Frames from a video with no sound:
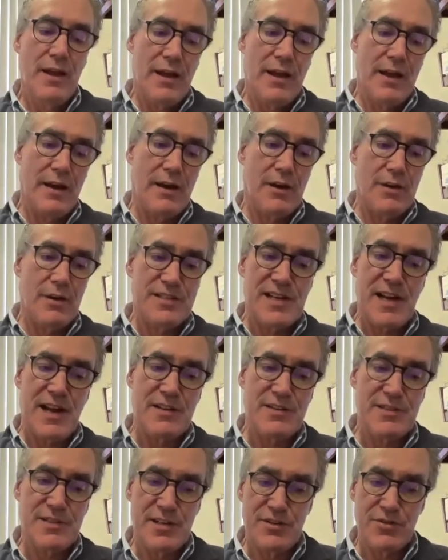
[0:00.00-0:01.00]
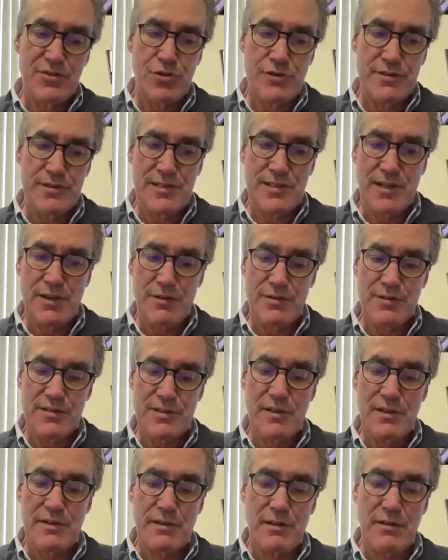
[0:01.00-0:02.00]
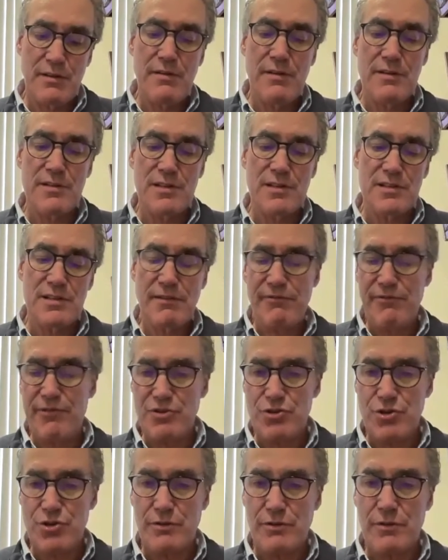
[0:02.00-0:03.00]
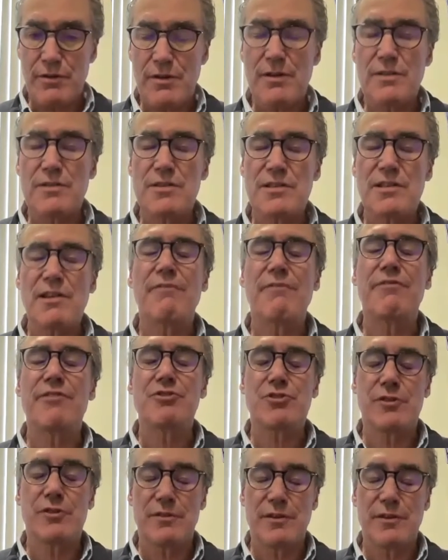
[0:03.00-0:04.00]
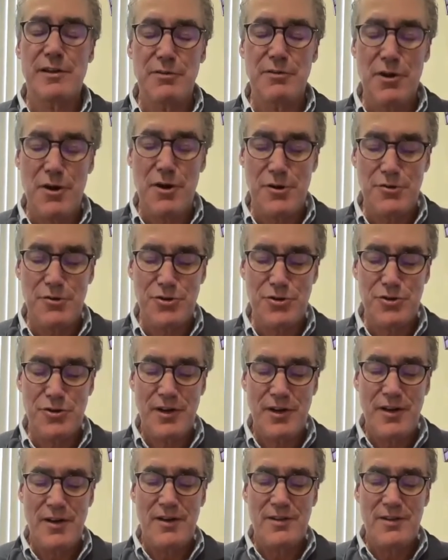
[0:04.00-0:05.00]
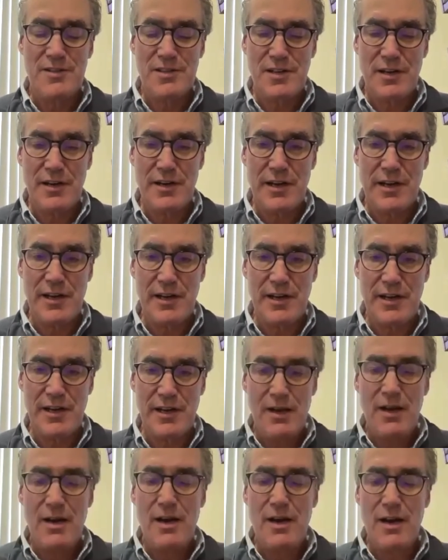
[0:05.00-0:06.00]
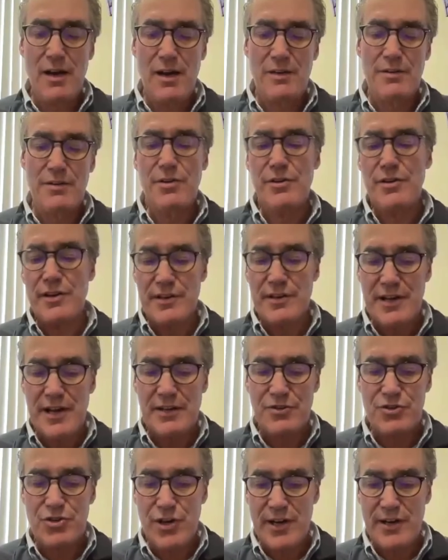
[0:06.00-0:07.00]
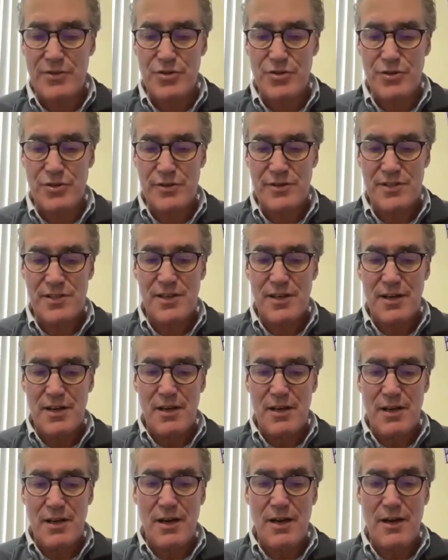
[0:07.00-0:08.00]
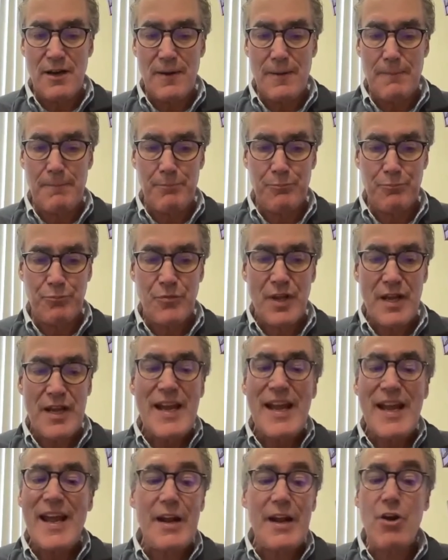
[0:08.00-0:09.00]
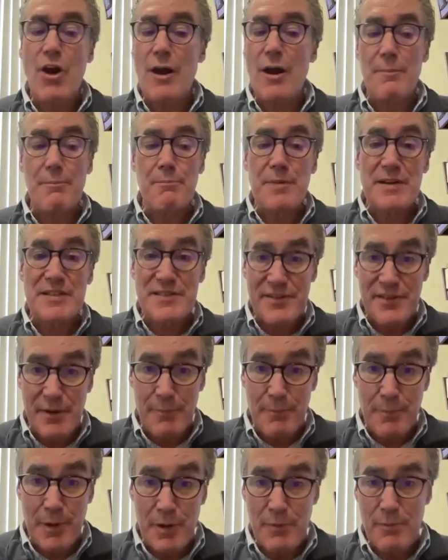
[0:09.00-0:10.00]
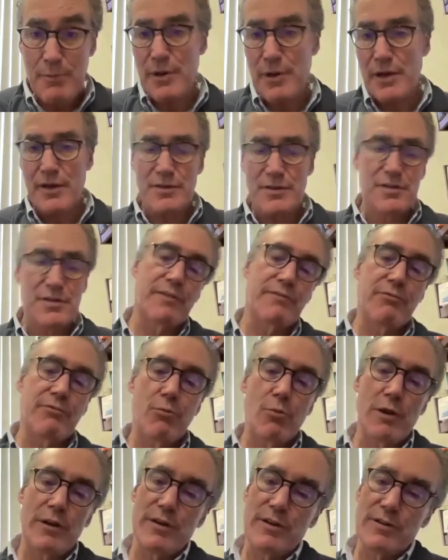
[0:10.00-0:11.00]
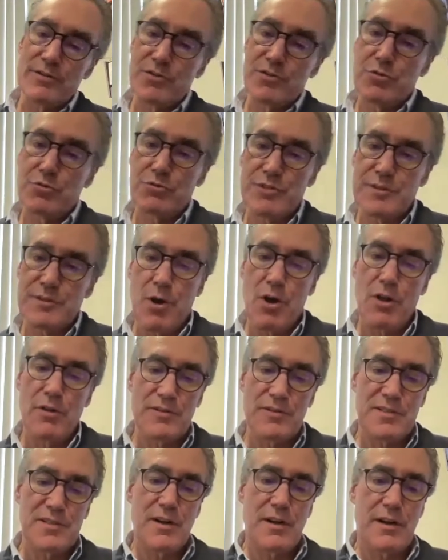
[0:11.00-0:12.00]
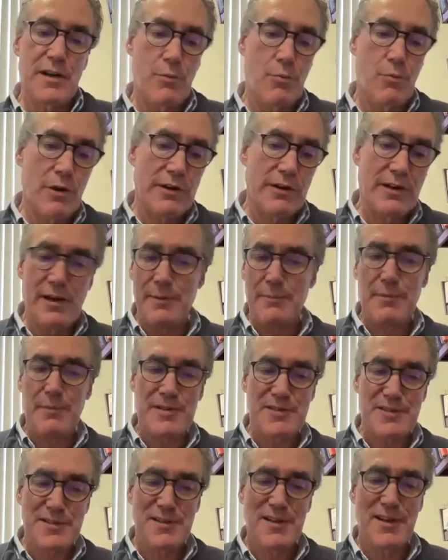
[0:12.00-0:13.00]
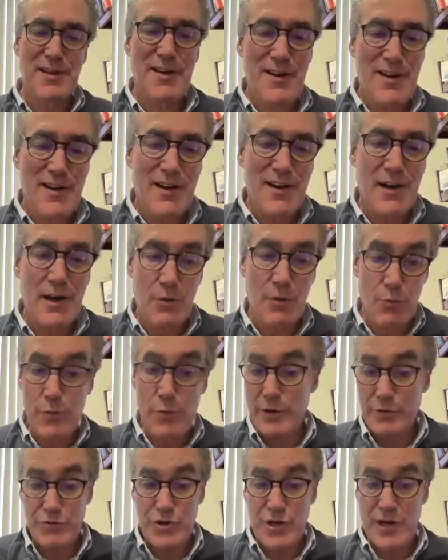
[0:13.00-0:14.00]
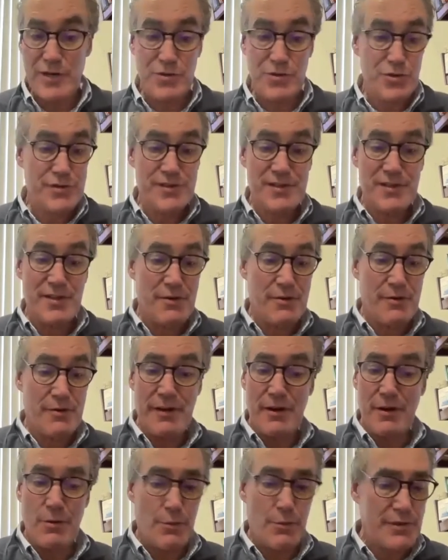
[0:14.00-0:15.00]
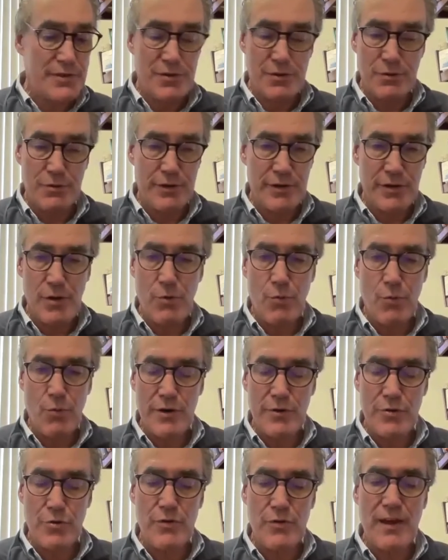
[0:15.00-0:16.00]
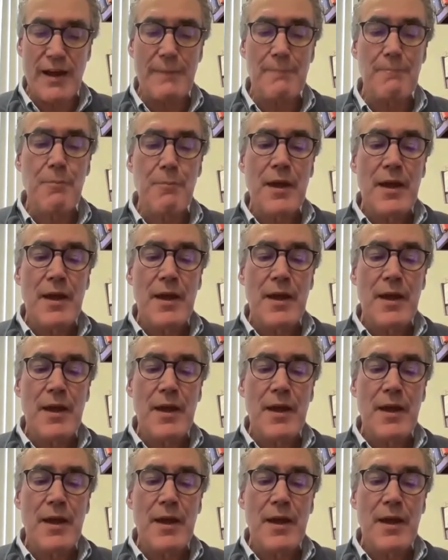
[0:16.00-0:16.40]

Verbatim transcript: And our statisticians tell us that this is efficient, sufficiently large study uh, to detect changes um, and not miss them because mm-hmm. if one does too small a study, one can miss uh, real changes that are there, and we certainly don't want to do that.